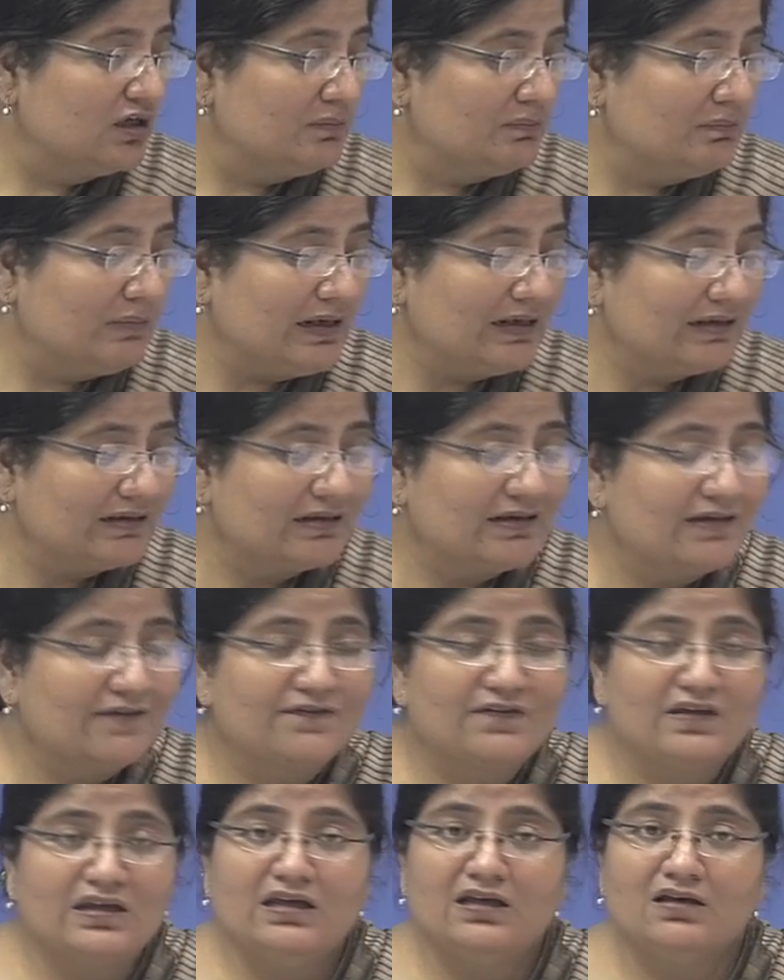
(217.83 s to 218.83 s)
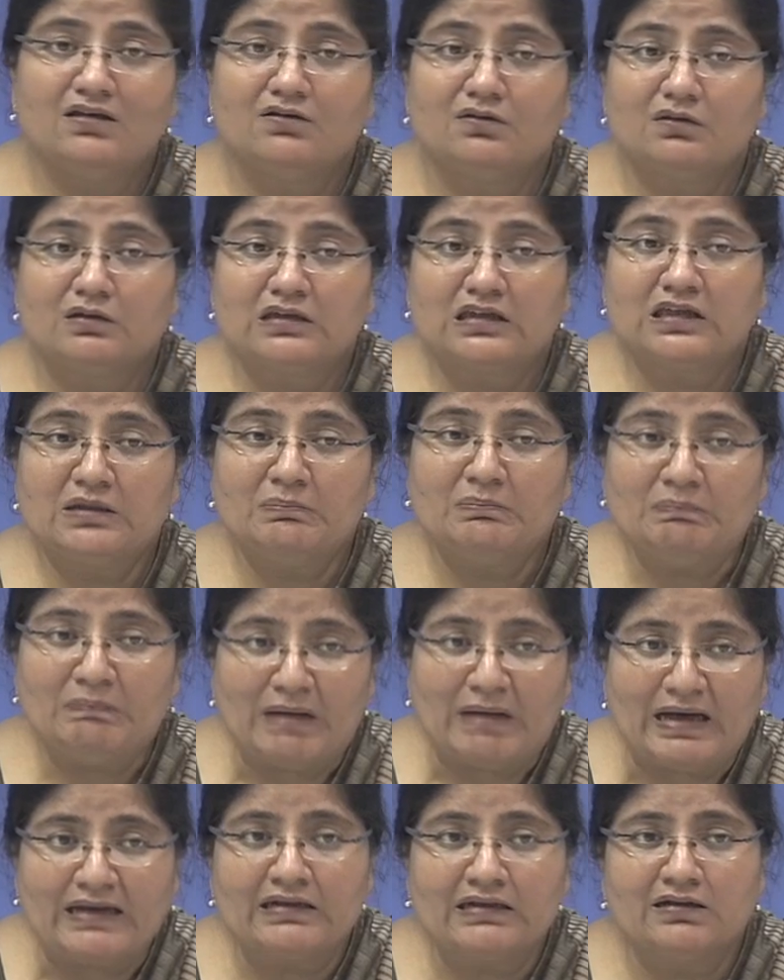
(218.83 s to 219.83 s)
but the
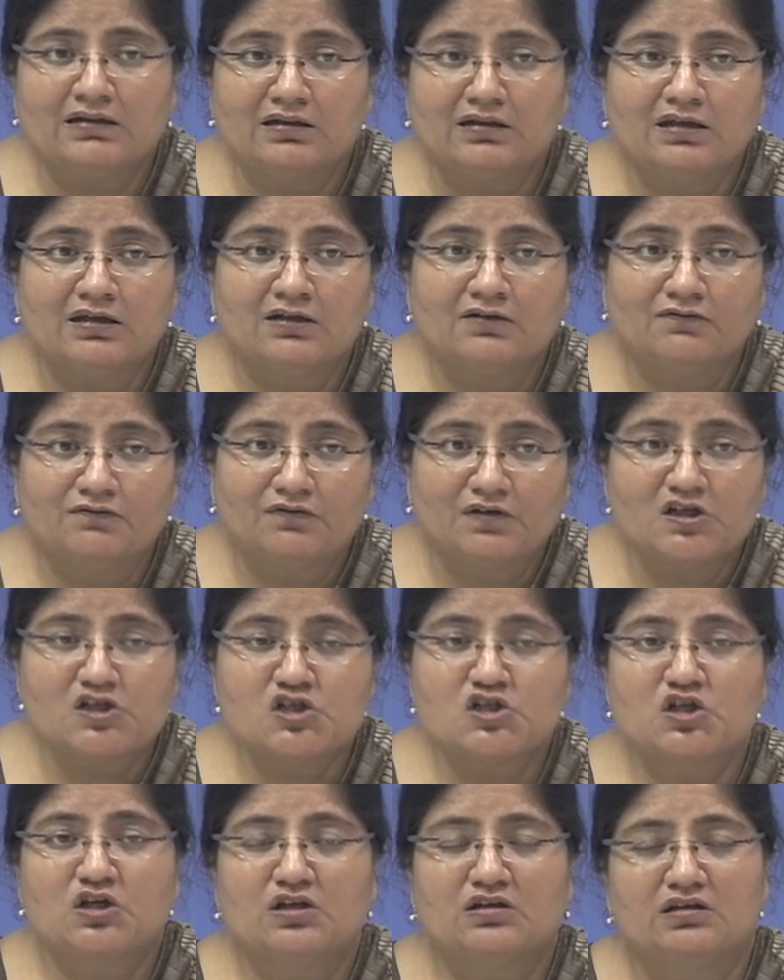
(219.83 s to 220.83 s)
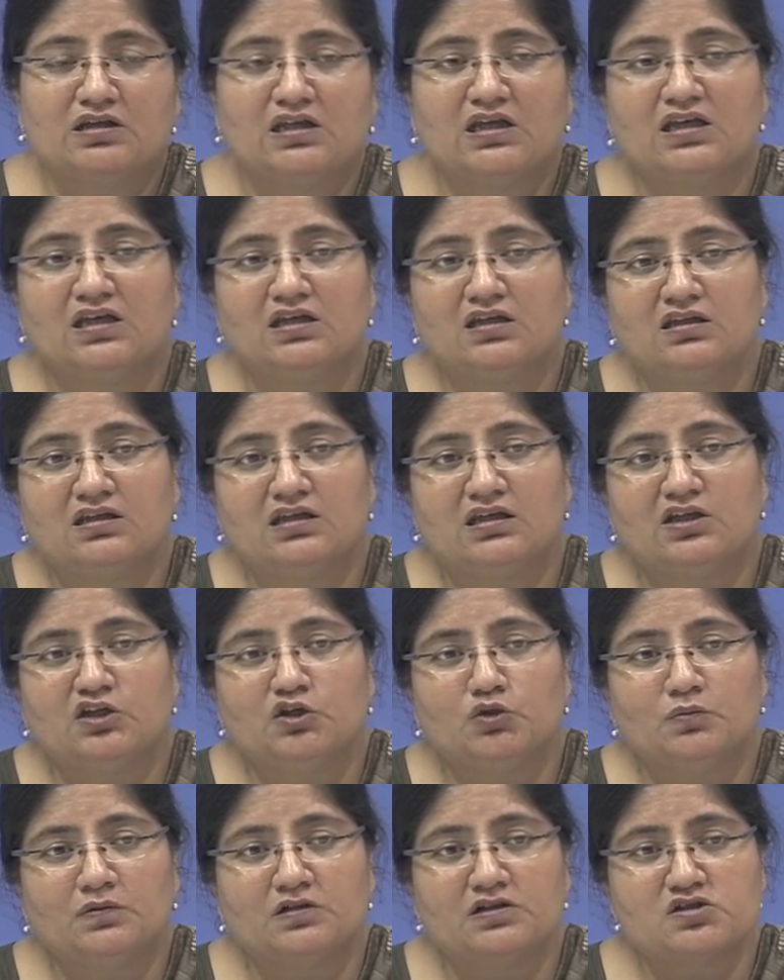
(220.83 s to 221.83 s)
manner in which the
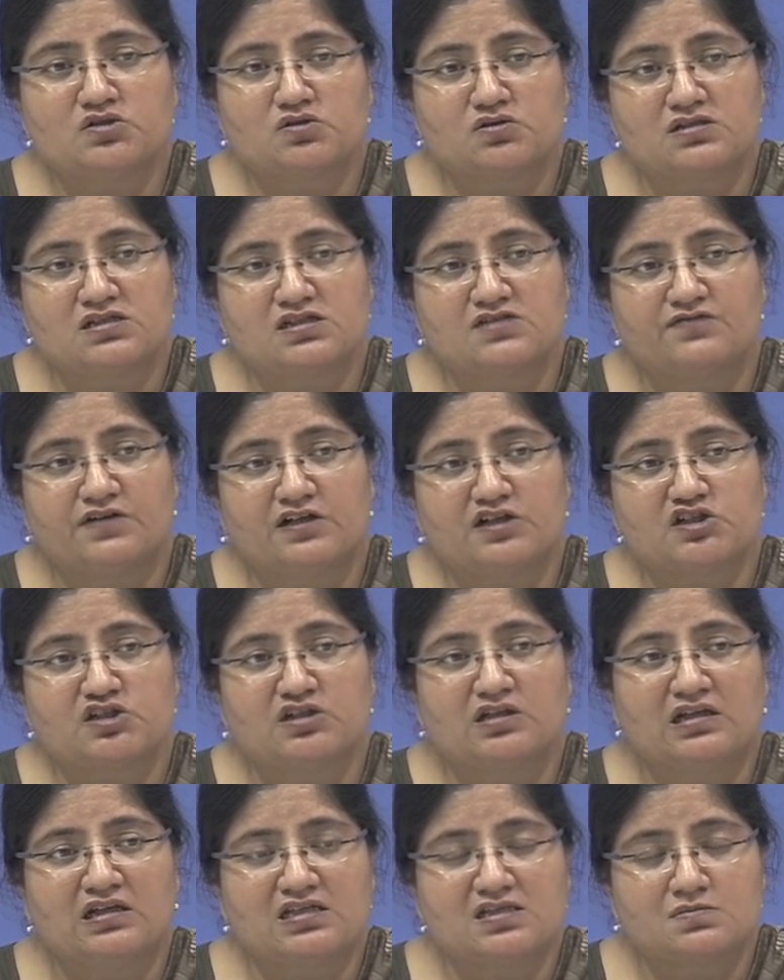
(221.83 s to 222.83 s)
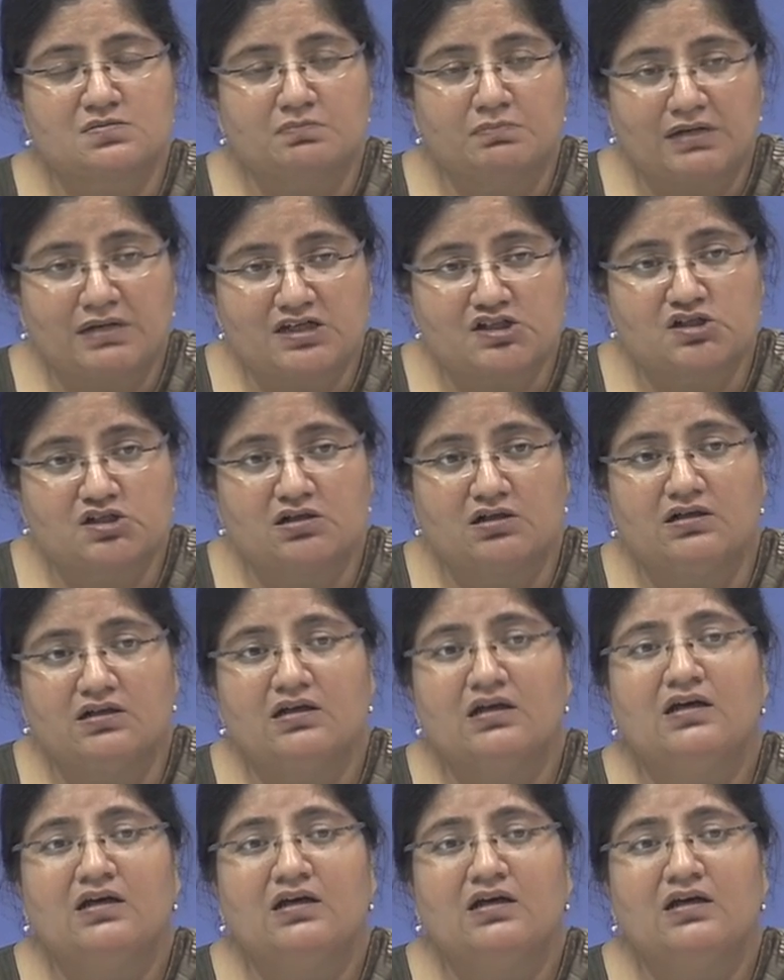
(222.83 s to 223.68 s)
human resources function is measured